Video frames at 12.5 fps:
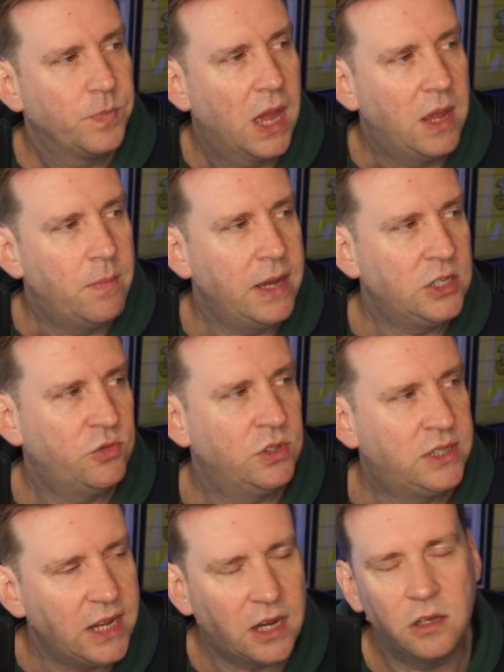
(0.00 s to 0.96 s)
He makes
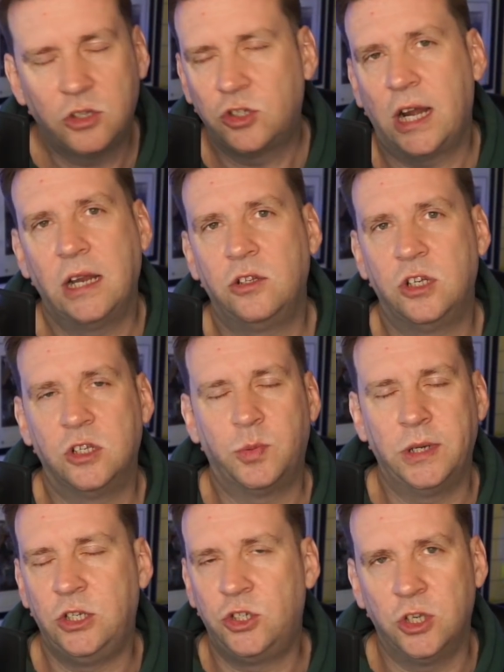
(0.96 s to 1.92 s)
ridiculous challenges when
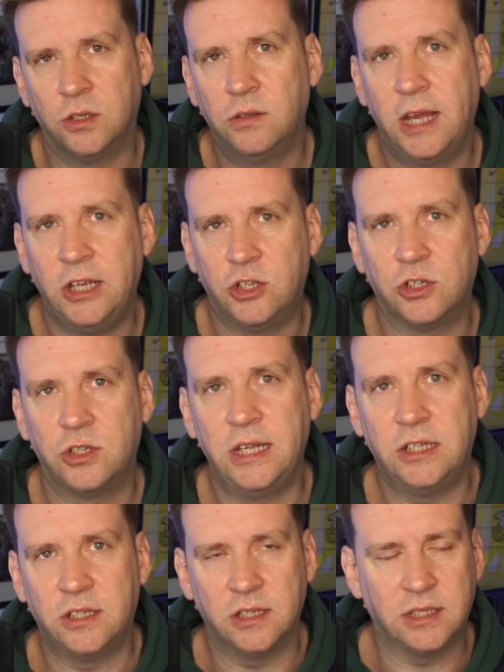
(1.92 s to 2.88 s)
he shouldn't. He just
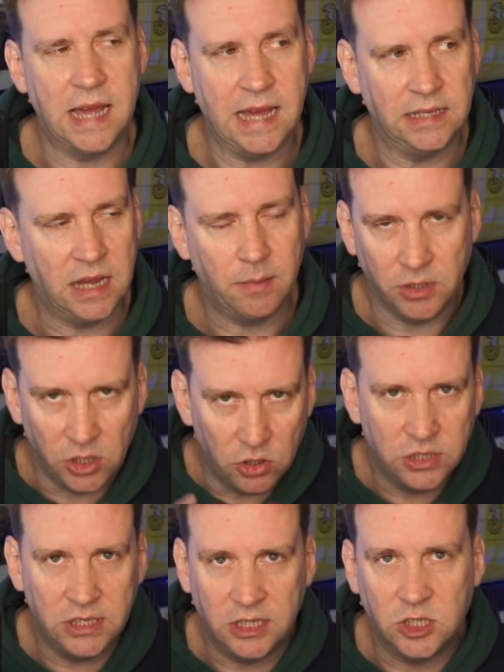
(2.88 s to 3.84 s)
needs to stand up and use
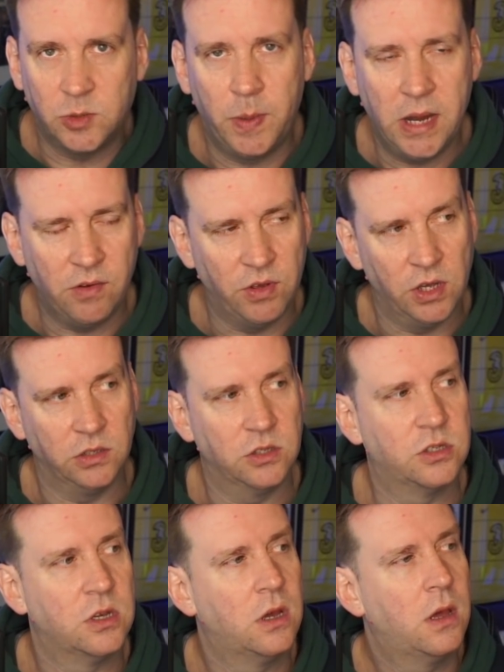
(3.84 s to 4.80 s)
his experience.